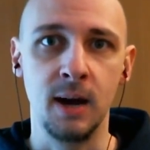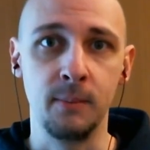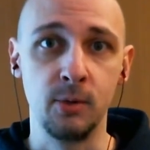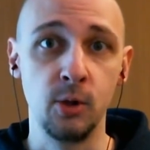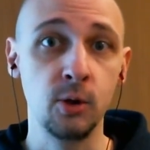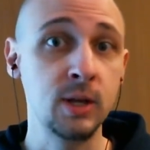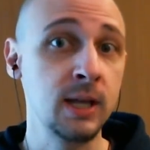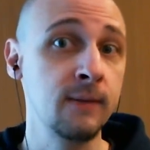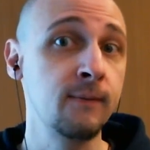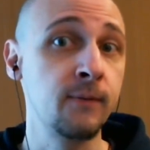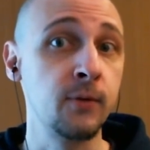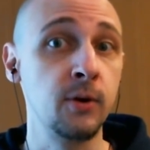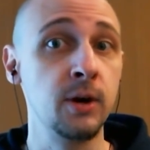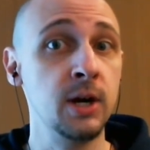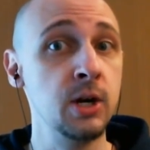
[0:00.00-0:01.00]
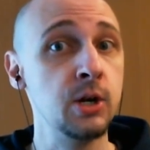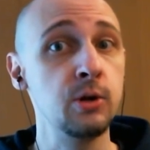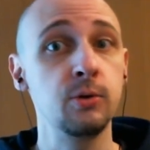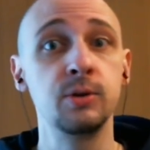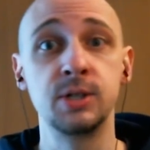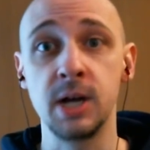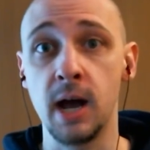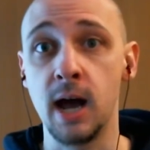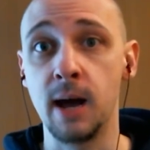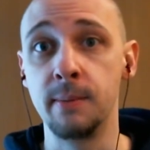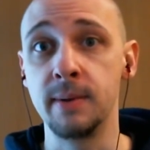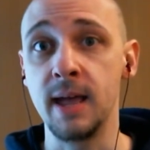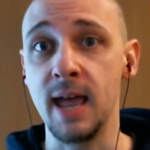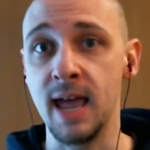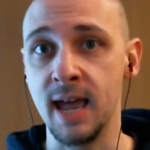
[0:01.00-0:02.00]
looking for a new job
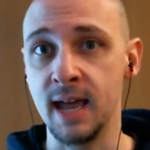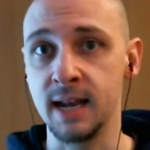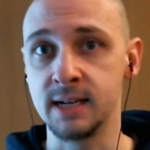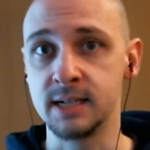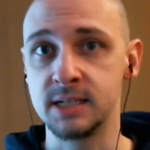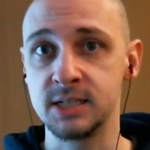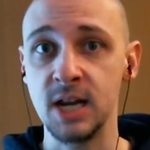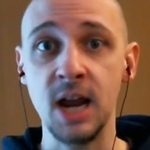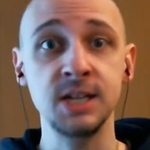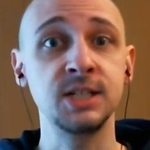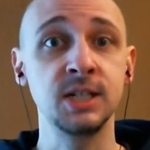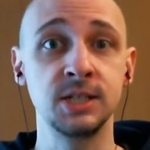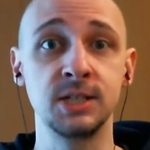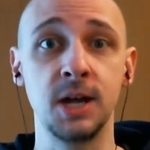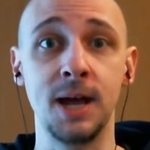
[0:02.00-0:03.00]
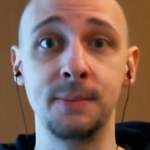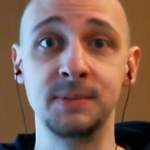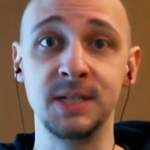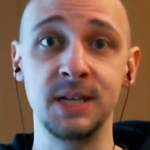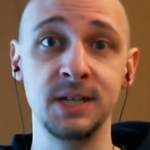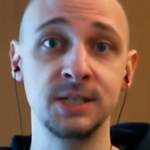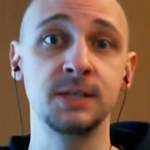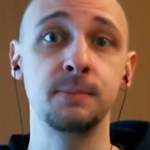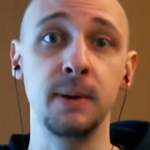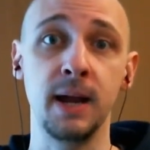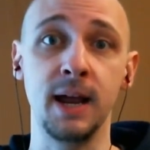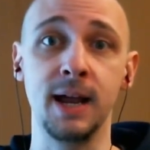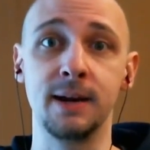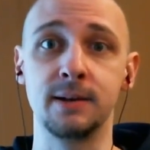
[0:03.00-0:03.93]
and changing jobs in Japan.